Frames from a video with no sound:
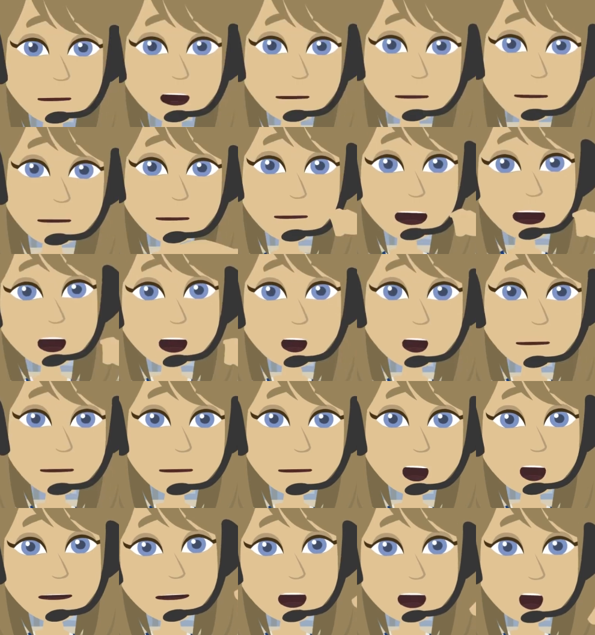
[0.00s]
So,
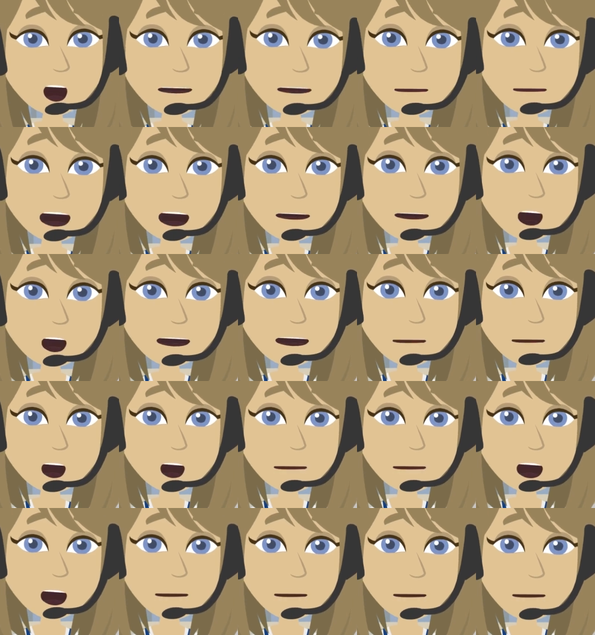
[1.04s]
whether you're solving a
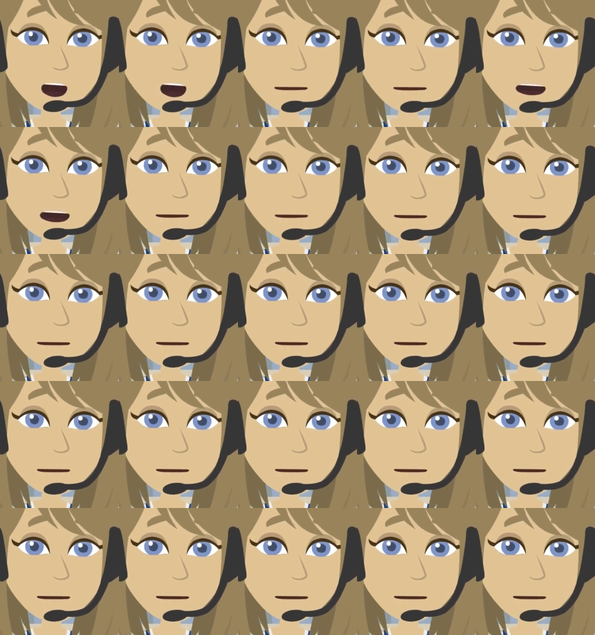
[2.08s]
complex business